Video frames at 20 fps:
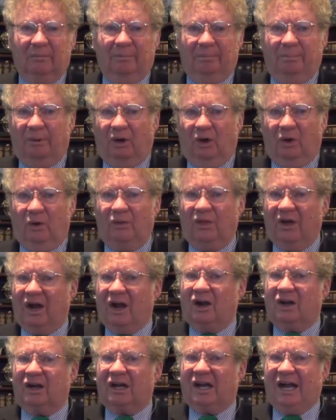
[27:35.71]
Both
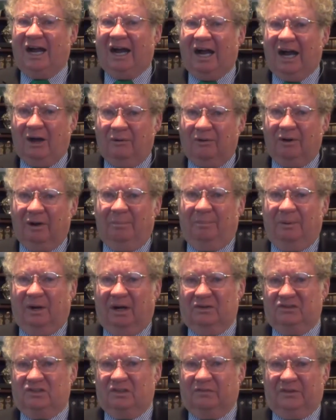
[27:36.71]
are
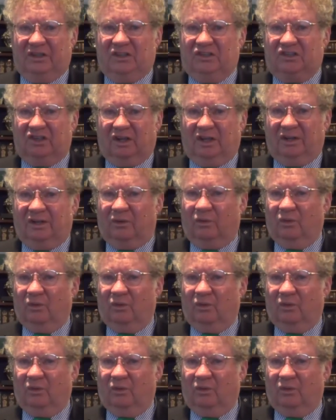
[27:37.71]
counterparts of each other.